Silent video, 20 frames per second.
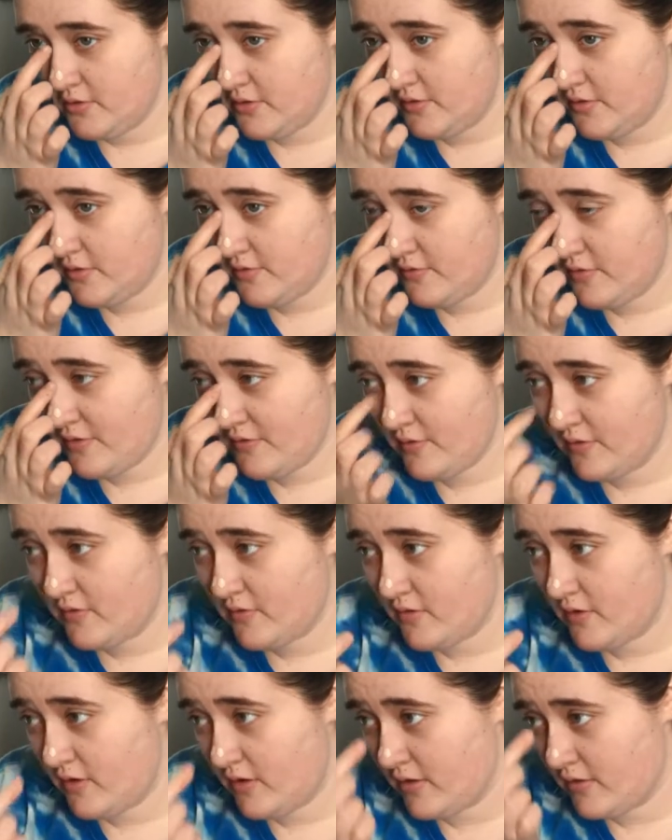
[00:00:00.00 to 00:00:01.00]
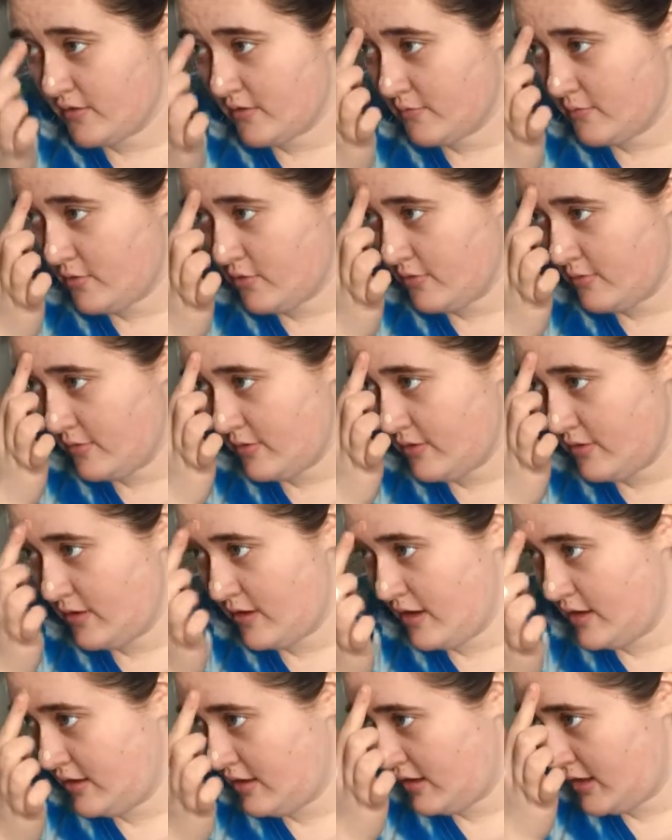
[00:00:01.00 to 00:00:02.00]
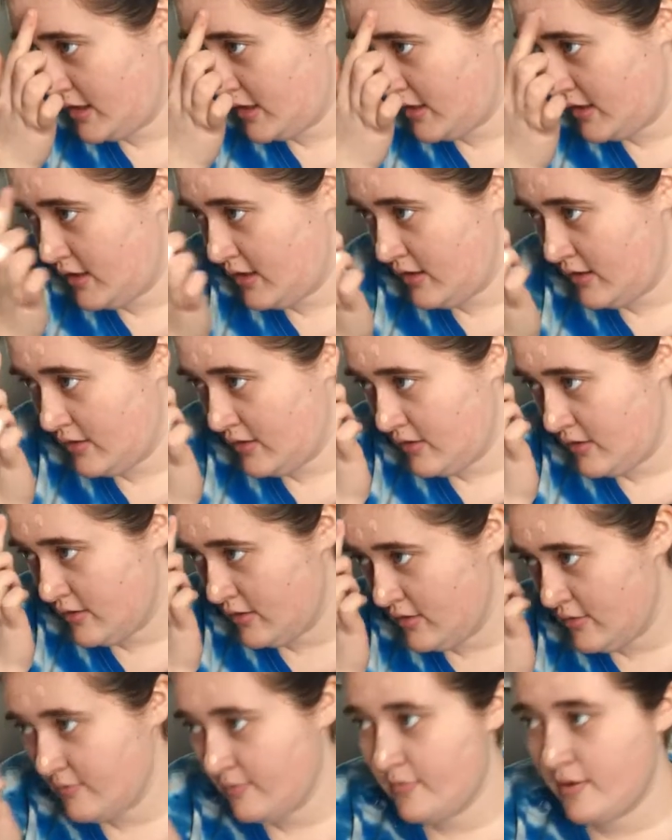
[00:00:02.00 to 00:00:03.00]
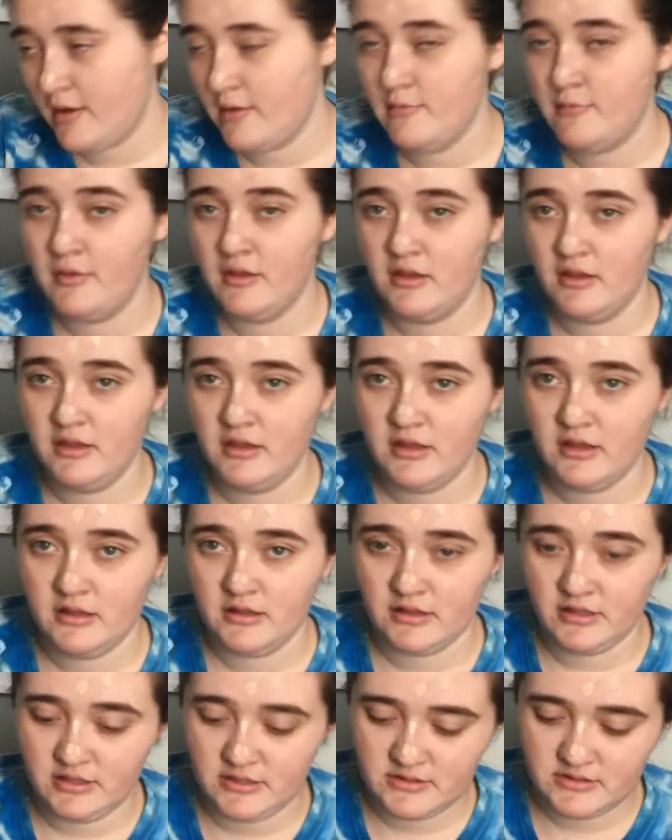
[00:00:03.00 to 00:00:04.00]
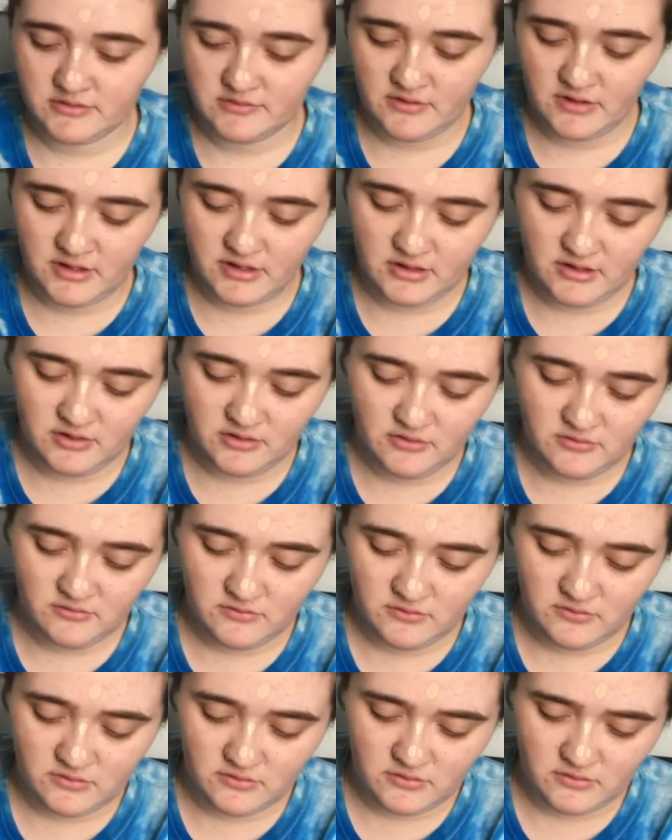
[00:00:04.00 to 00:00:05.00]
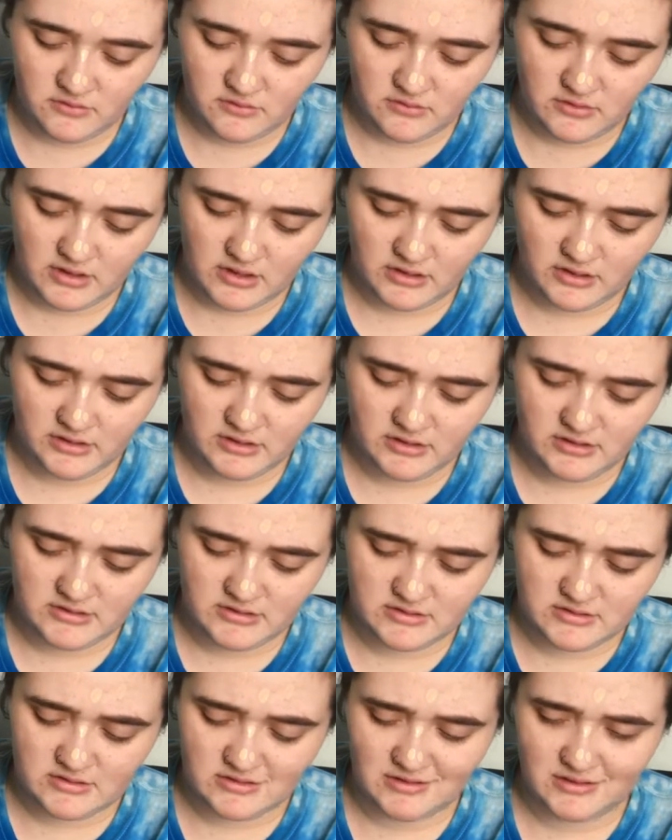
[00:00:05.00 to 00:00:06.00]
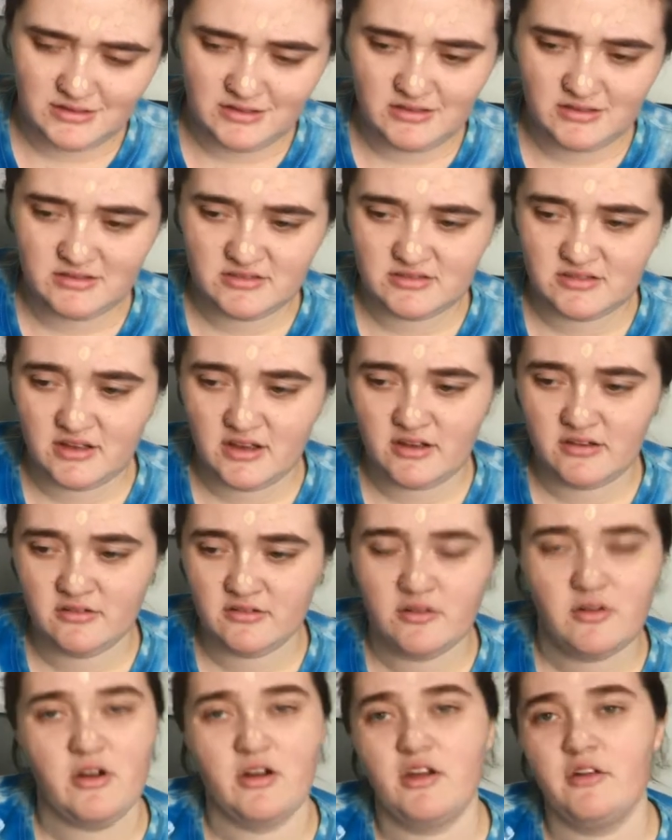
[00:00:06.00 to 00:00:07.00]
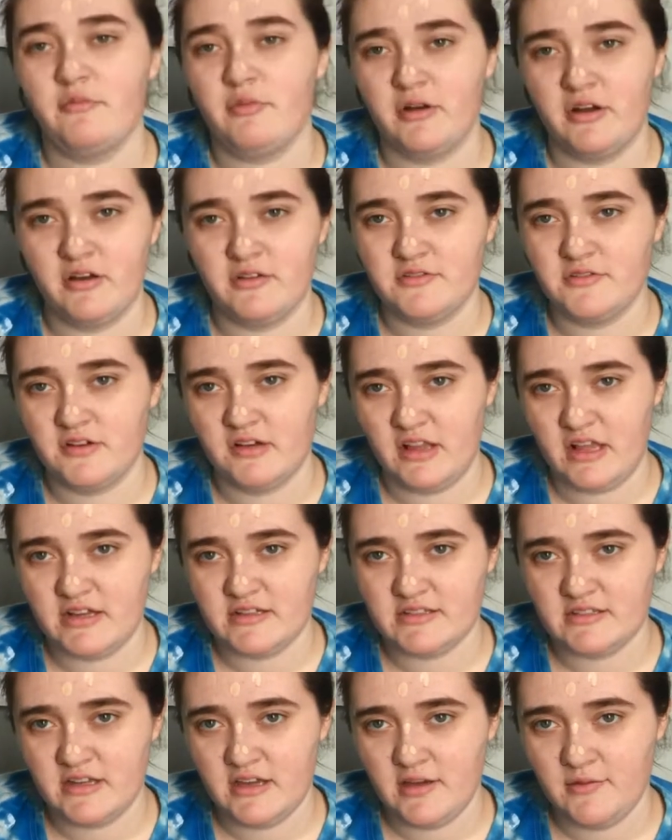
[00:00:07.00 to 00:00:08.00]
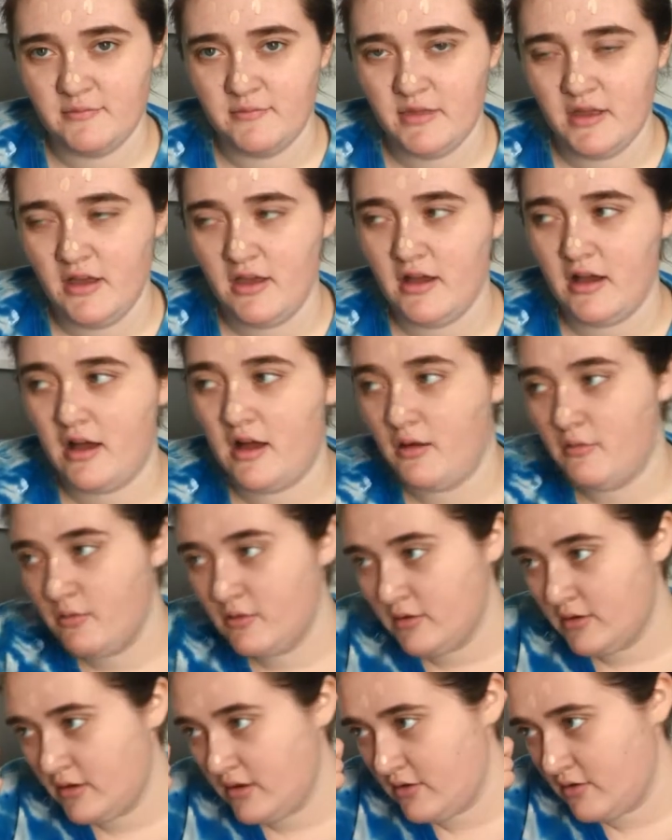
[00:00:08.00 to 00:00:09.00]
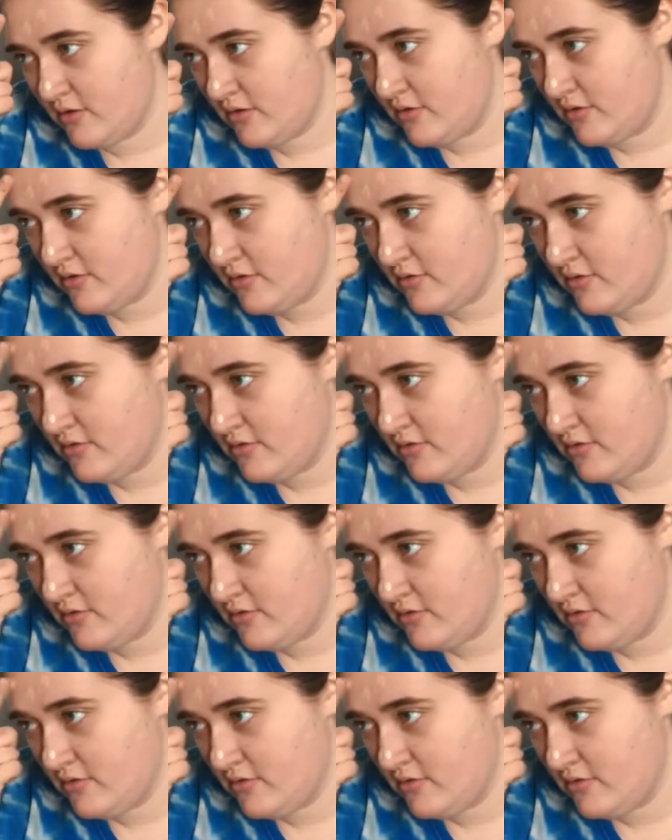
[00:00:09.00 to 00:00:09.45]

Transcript: What's your favorite song at the moment? Anything by Billie Eilish right now? Elise, I don't know how you pronounce her last name. I will link